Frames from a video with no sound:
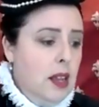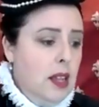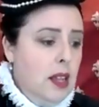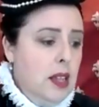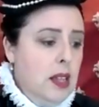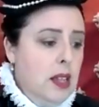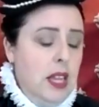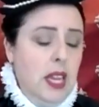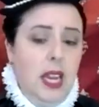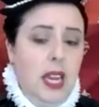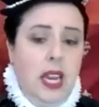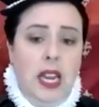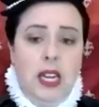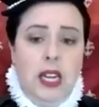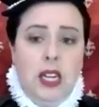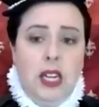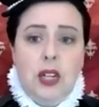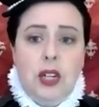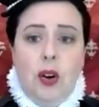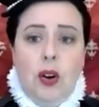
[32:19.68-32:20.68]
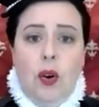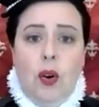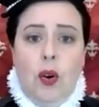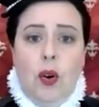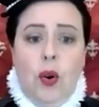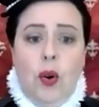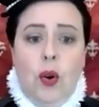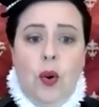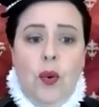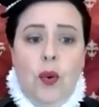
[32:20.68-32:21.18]
the end
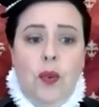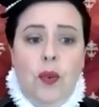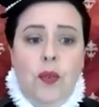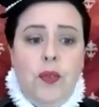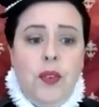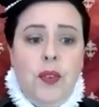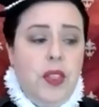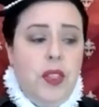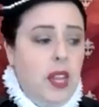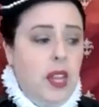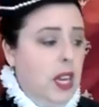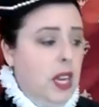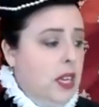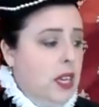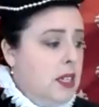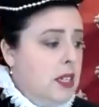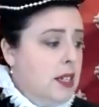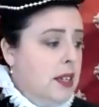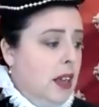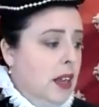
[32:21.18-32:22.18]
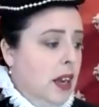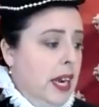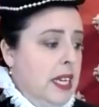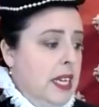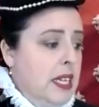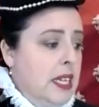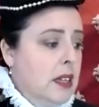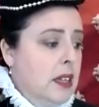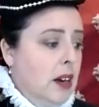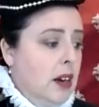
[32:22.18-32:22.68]
of the
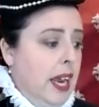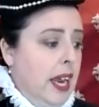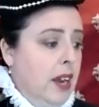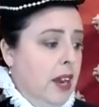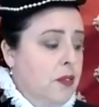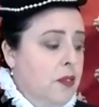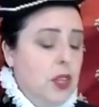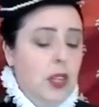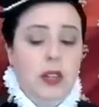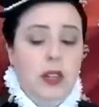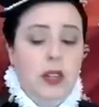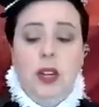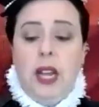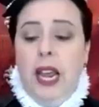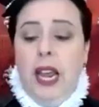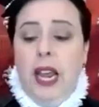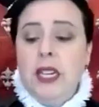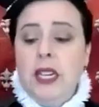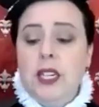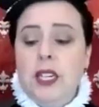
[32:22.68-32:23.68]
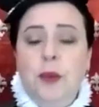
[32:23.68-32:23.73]
slides that I have to look at.